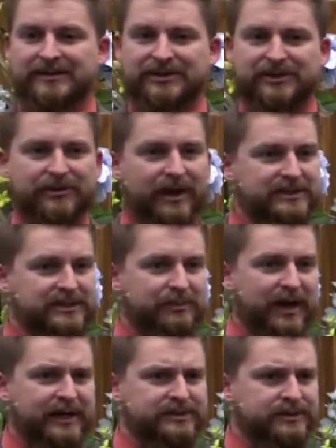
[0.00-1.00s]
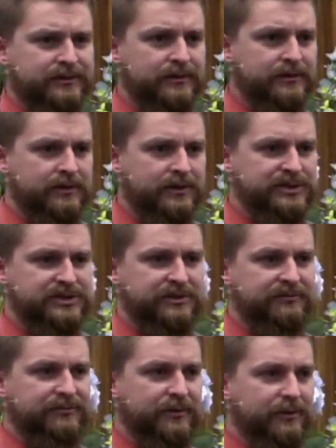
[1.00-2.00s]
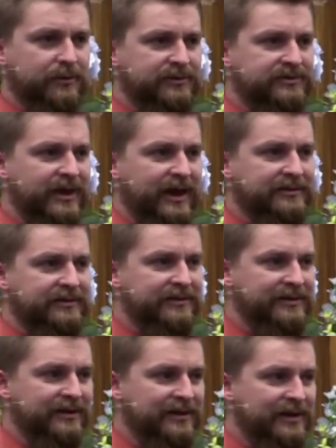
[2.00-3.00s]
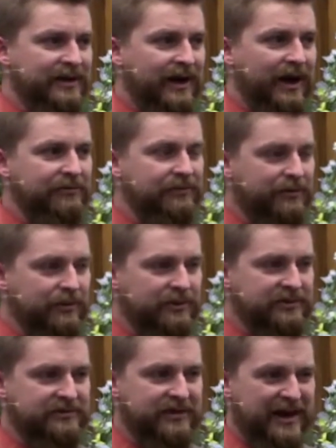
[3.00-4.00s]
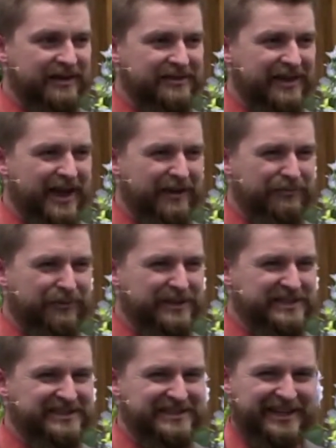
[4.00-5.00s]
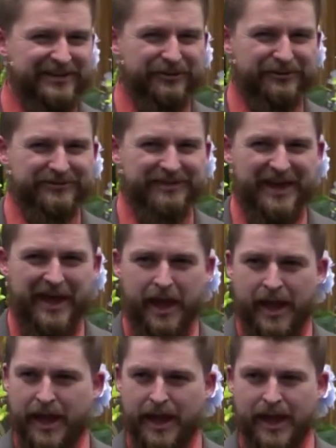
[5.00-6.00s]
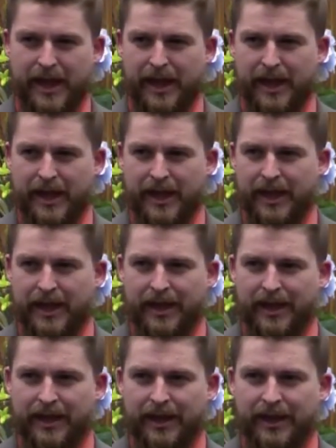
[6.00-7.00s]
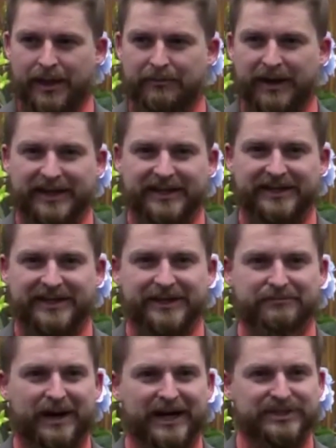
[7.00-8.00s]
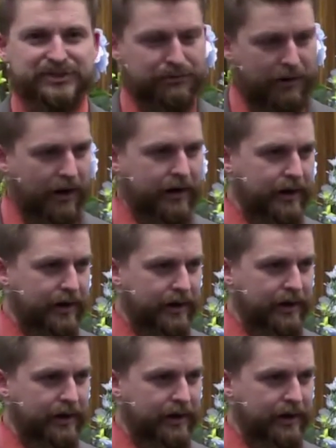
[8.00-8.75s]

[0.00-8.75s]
You're crazy, Pastor. Shouldn't flirt with death. I flirt with death every single day by getting in my truck